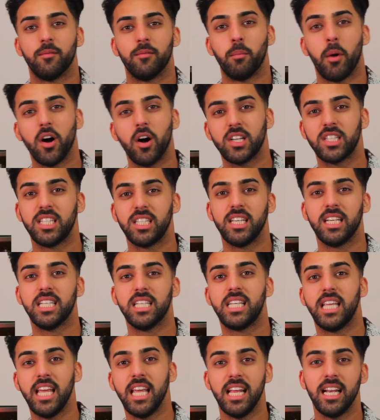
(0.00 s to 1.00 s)
Boxing
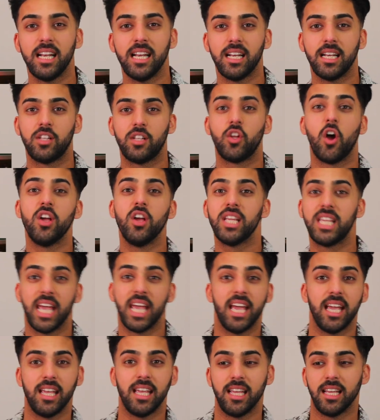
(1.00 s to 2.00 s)
is hit. Don't
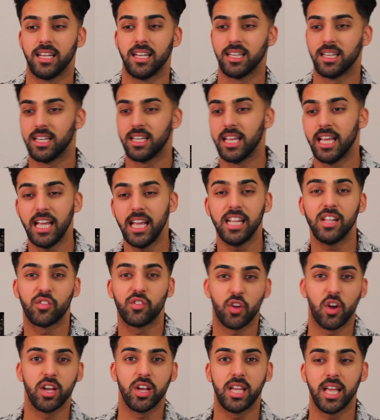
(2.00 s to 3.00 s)
get hit. Hit.
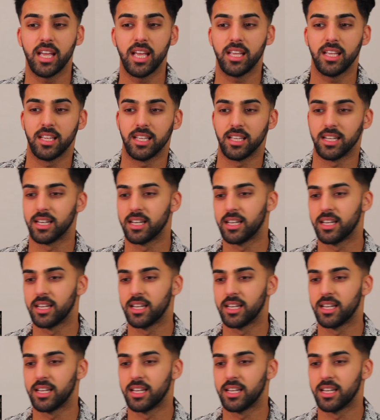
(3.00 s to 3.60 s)
Don't get hit.